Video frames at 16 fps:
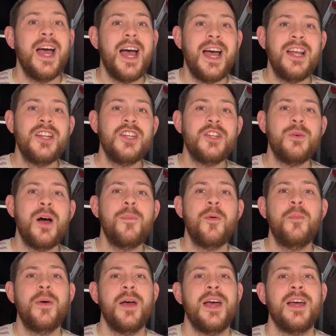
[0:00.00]
and who are
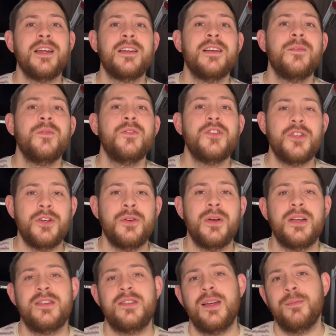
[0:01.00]
prepared to
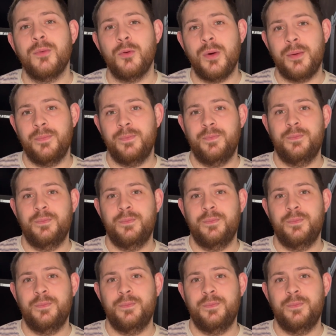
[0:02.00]
assemble one.